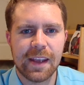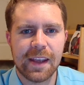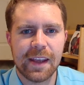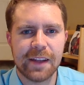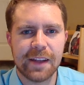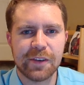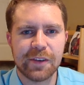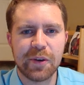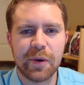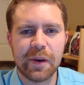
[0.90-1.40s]

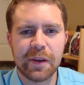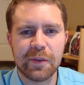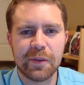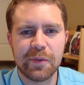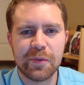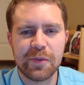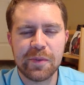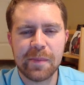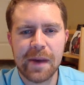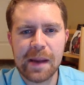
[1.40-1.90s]
In going
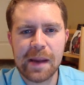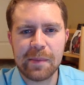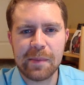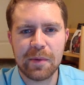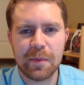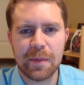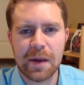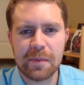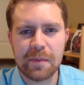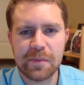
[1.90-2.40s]
through the
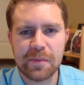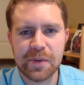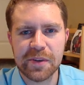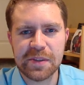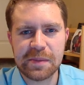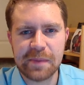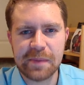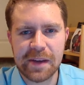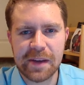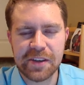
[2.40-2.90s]
Bible by
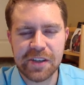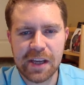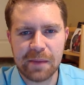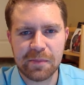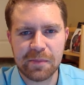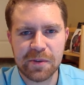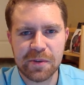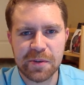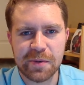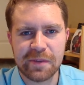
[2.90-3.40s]
books and by
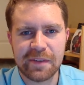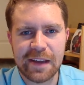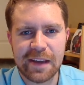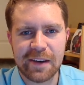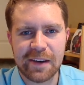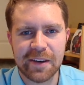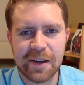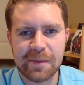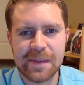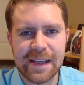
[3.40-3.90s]
chapters, we've
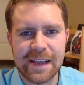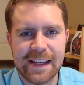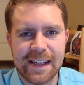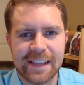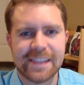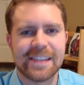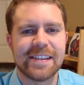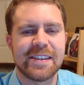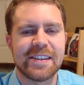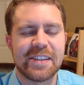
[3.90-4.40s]
now come to
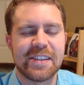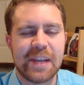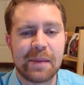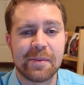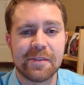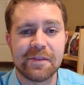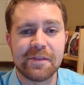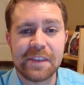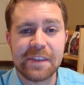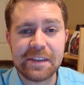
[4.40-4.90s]
Exodus
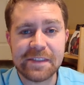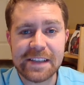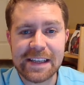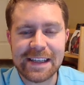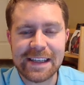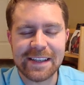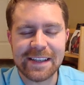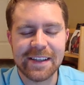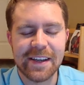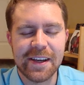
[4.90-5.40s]
chapter
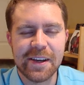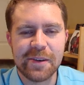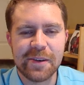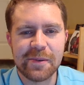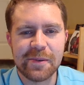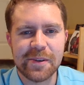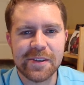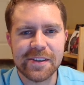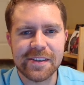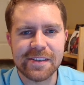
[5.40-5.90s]
15,
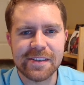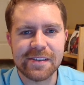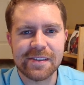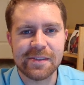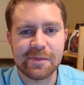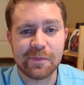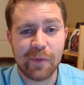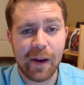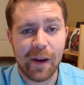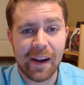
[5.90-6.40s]
which
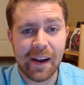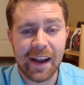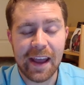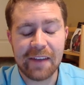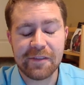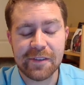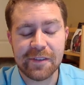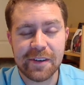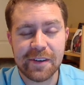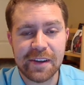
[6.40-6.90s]
is right
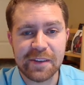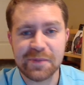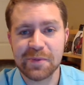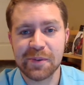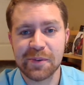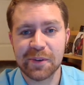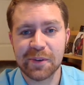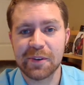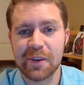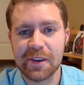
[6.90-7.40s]
after
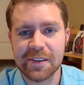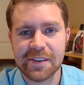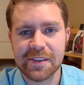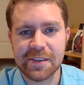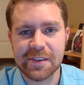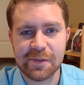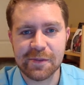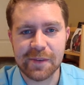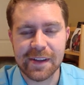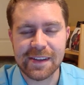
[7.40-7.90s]
Israel
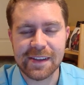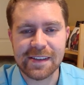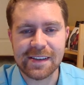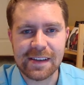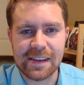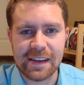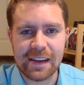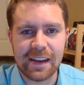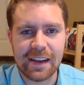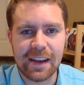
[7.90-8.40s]
crosses the Red
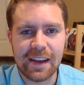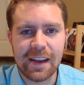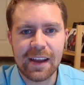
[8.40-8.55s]
Sea.